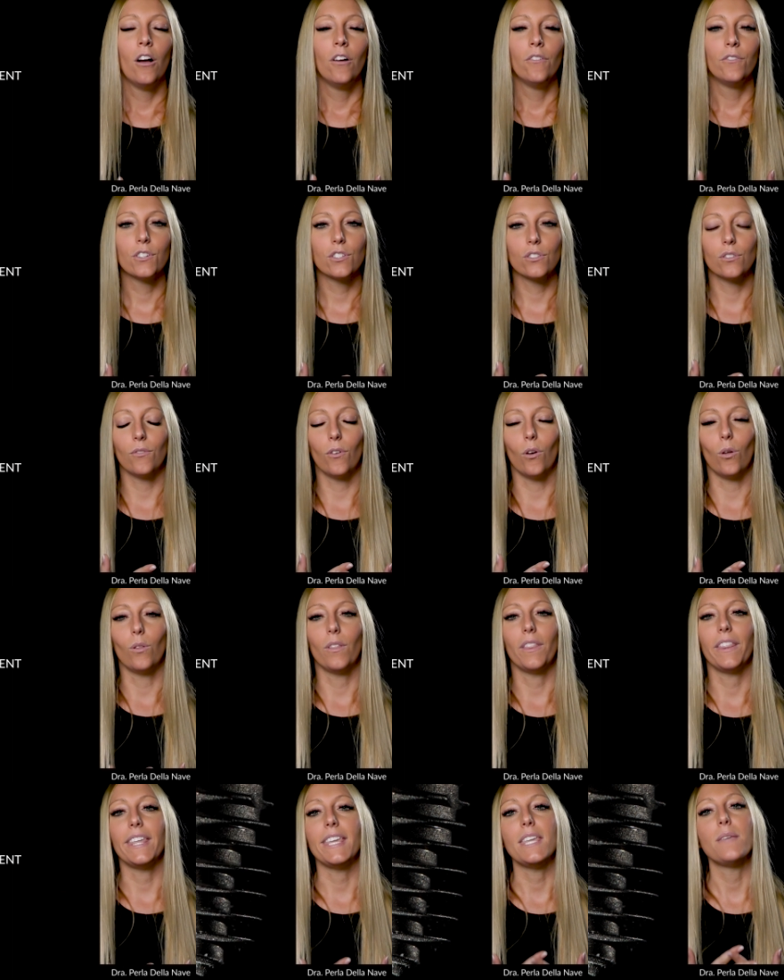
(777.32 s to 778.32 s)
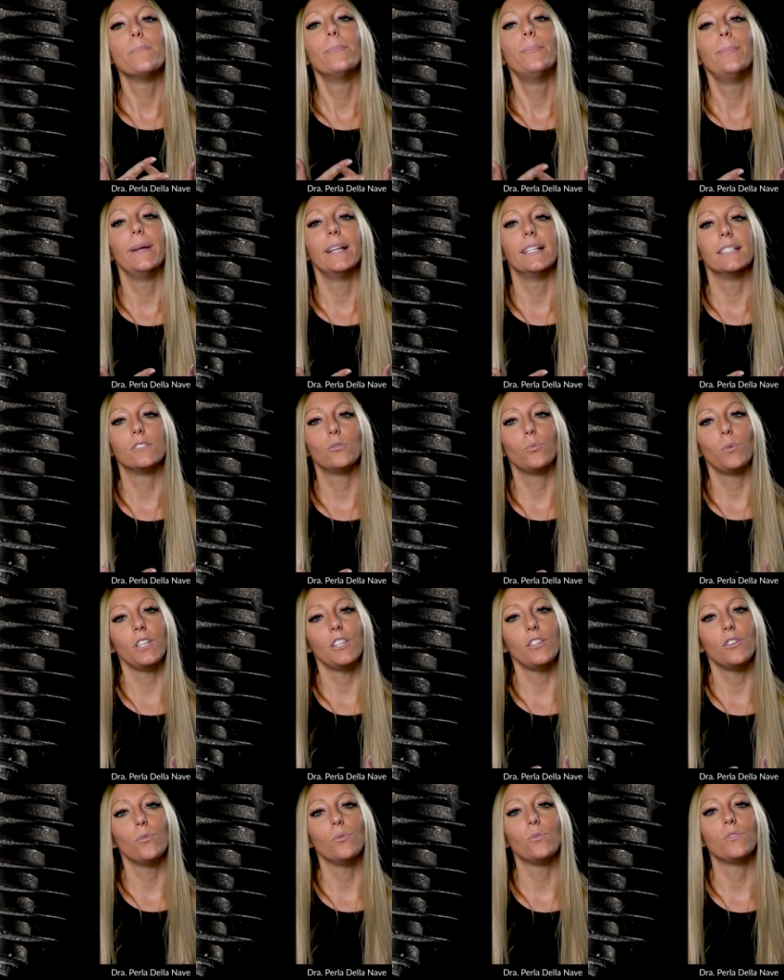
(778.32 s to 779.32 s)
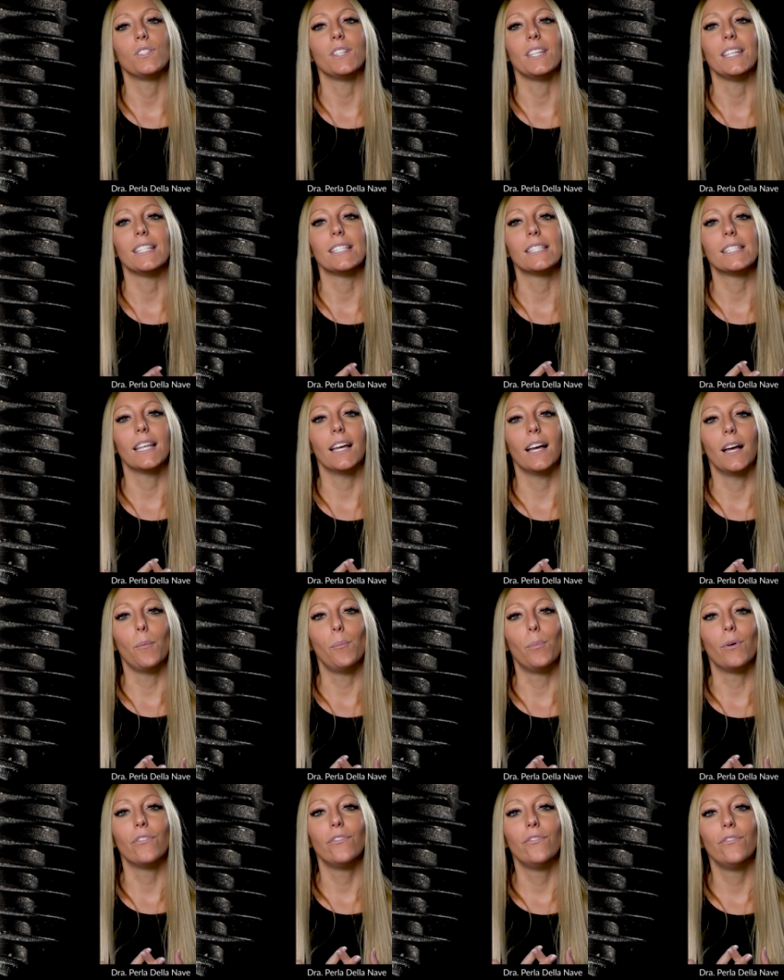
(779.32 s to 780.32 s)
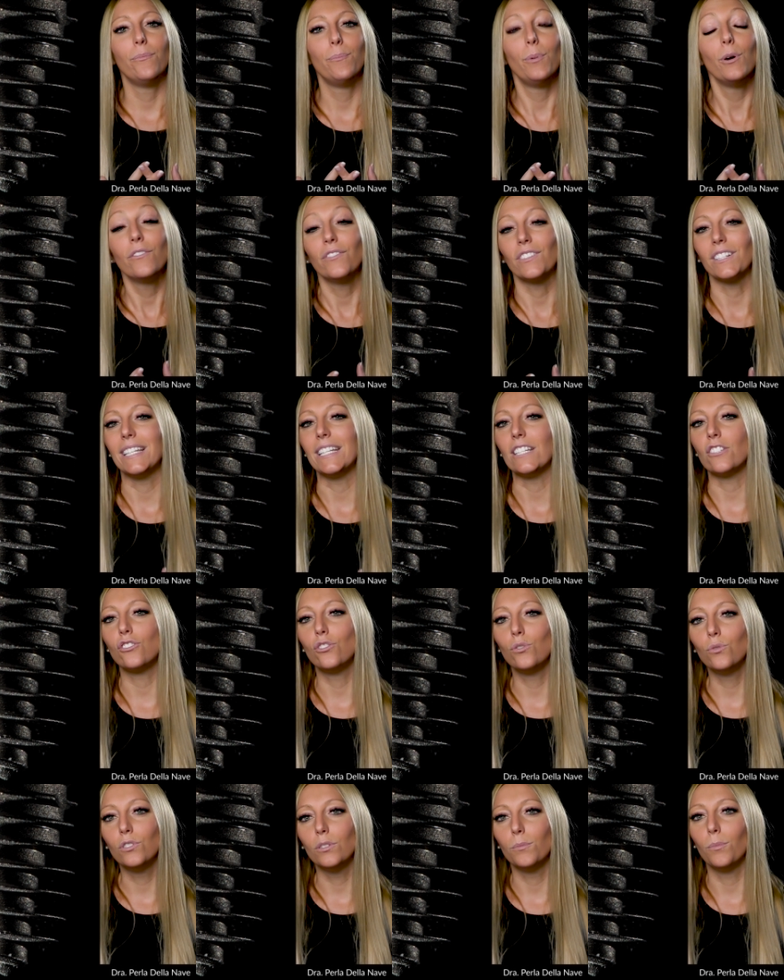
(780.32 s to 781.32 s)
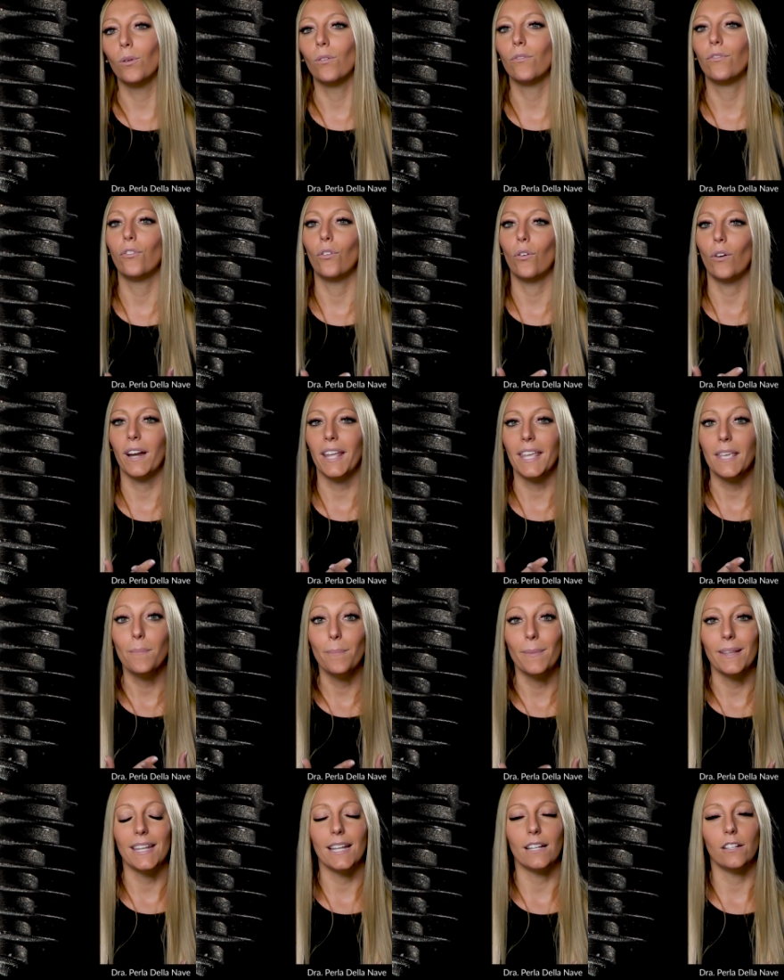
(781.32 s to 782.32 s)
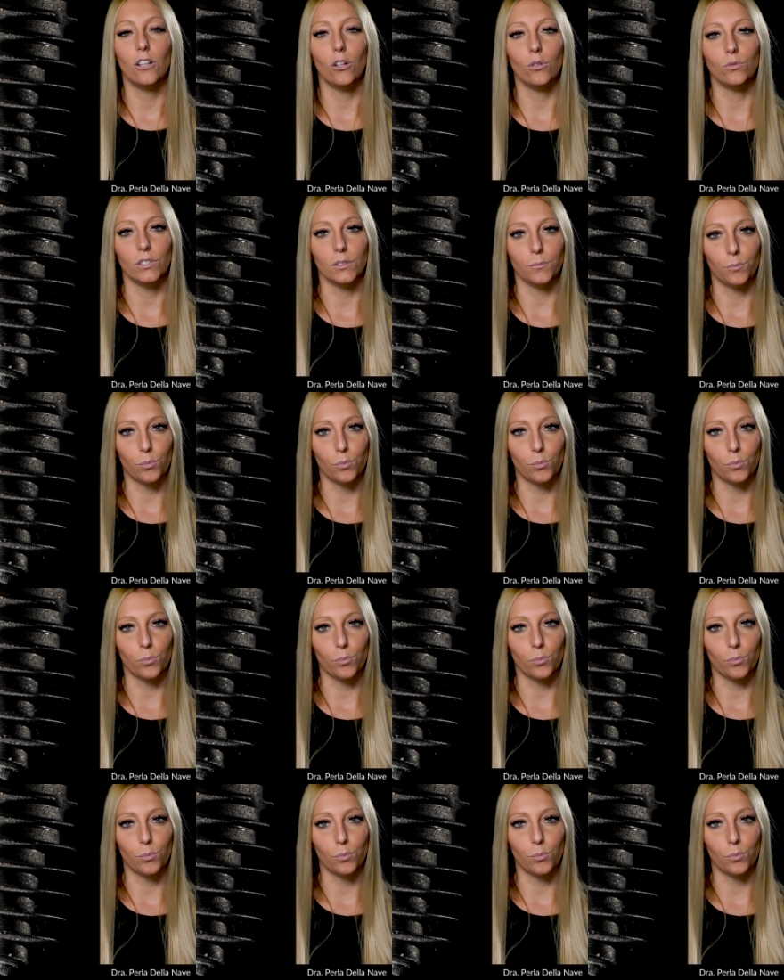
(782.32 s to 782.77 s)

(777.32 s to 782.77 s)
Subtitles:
First of all, the implant we use is perfectly suitable for immediate loading